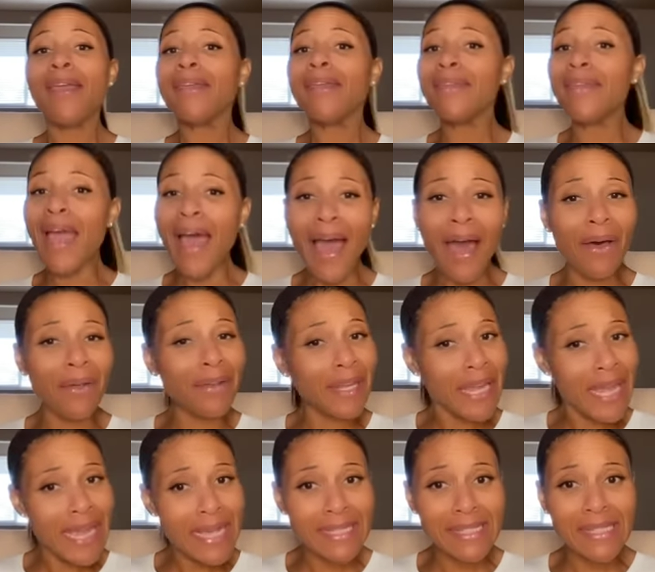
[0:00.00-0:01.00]
Y'all
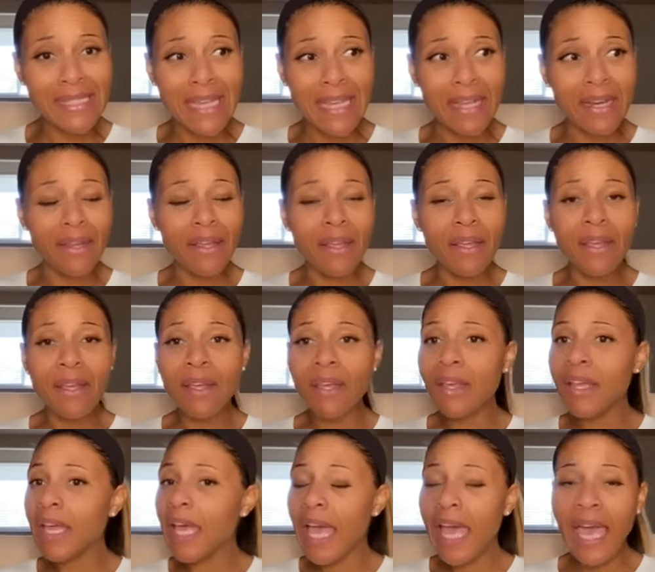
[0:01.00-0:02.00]
listen.
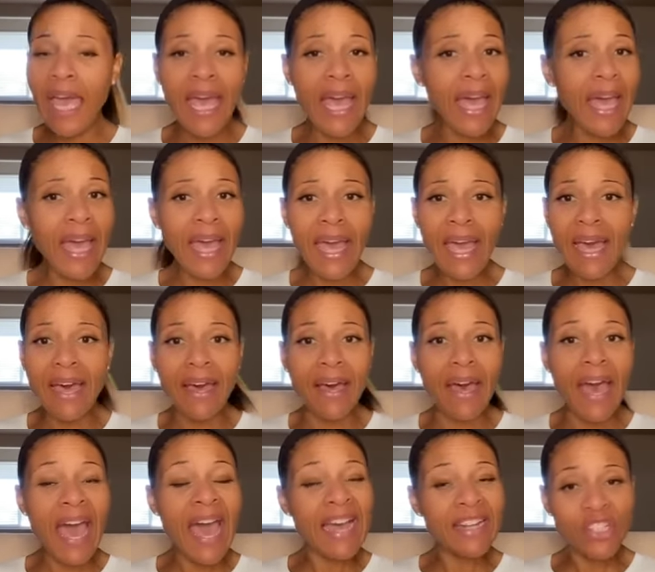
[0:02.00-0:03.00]
Uh-uh.
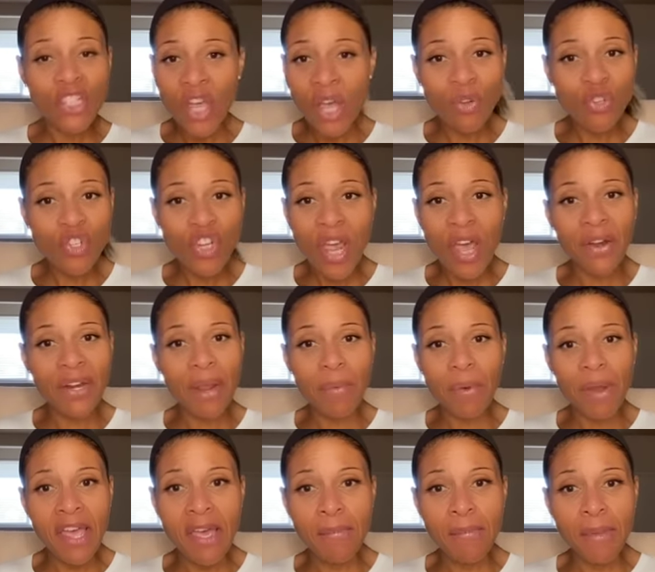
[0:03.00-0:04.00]
I told y'all they were
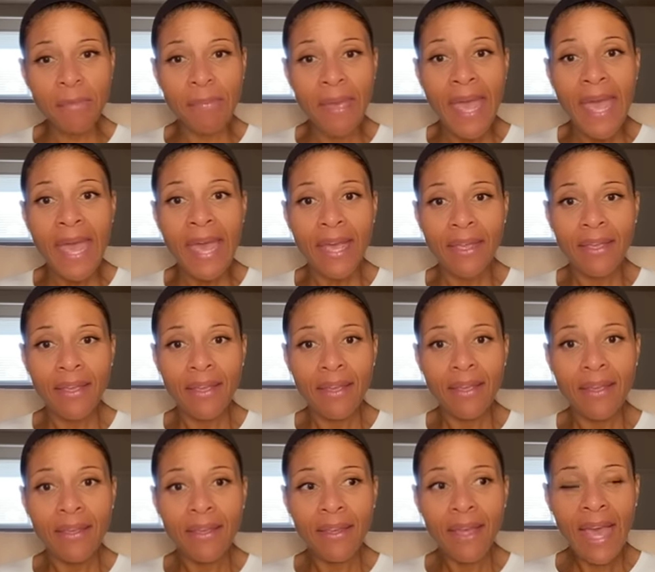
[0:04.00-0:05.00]
coming back.
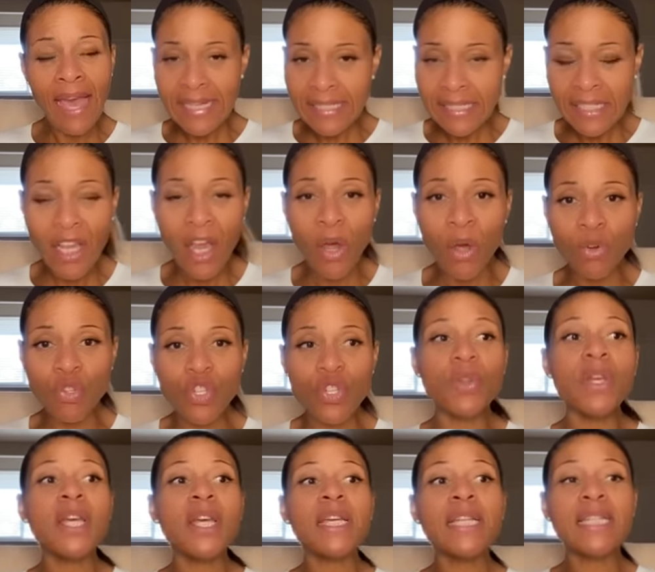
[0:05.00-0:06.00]
I told
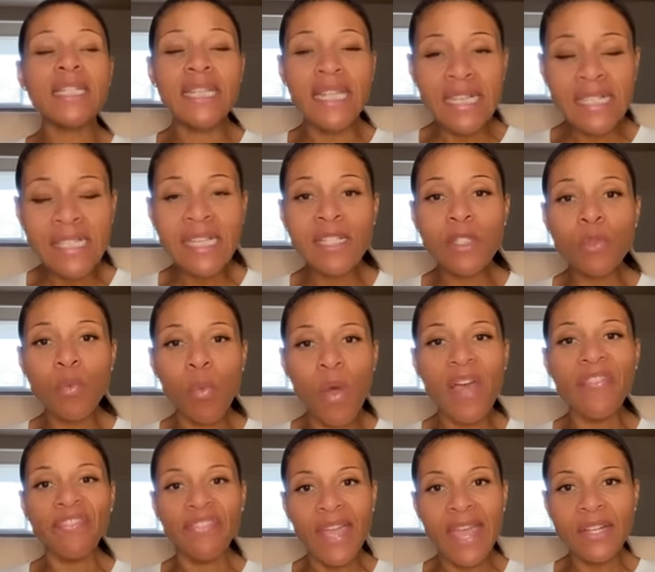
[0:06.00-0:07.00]
you. This is
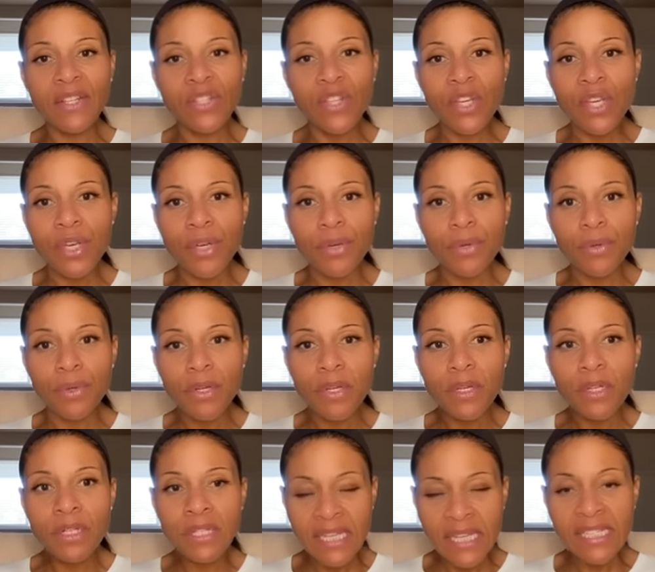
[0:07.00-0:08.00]
what they do.
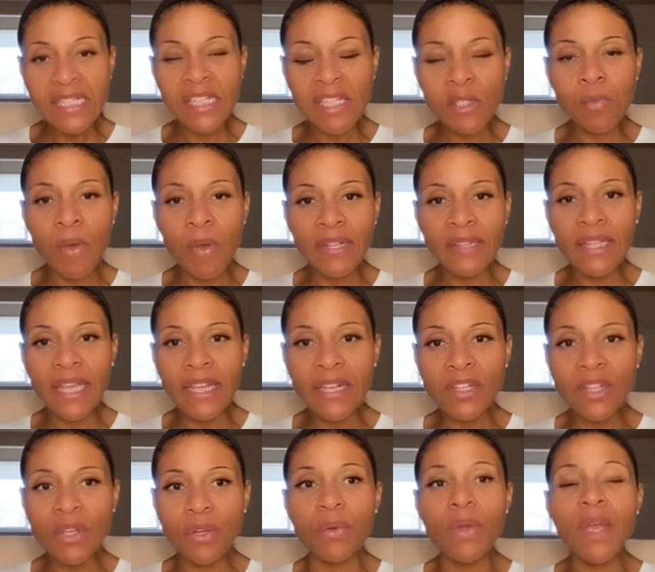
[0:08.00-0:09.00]
This is what they
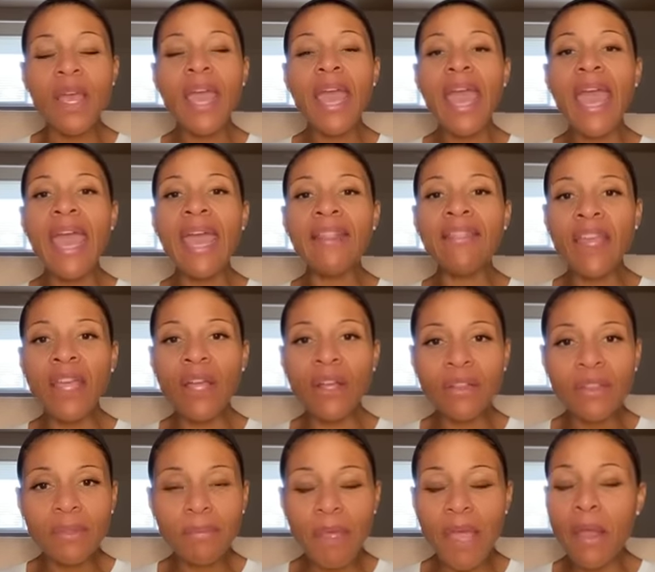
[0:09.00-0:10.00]
do. And
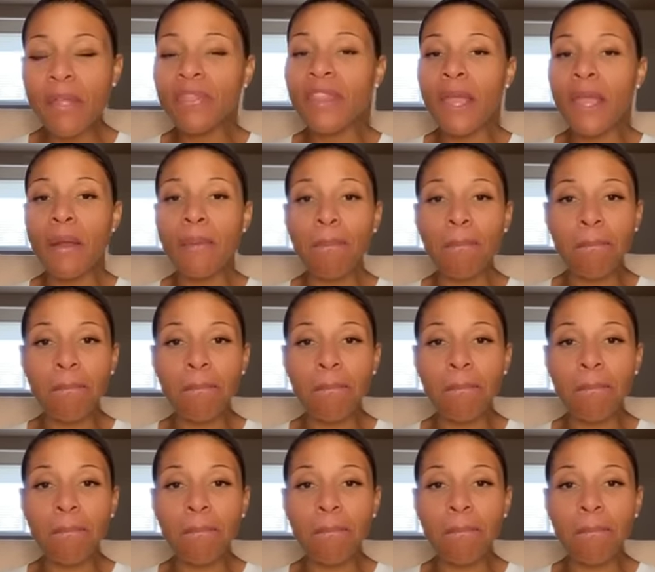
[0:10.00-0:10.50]
they're